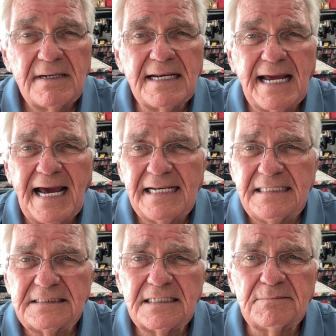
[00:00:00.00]

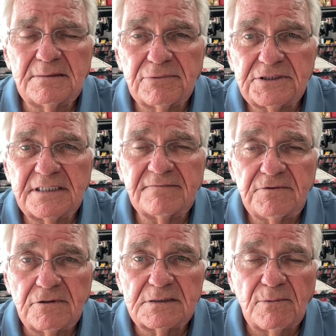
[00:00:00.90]
90-something% of U.S.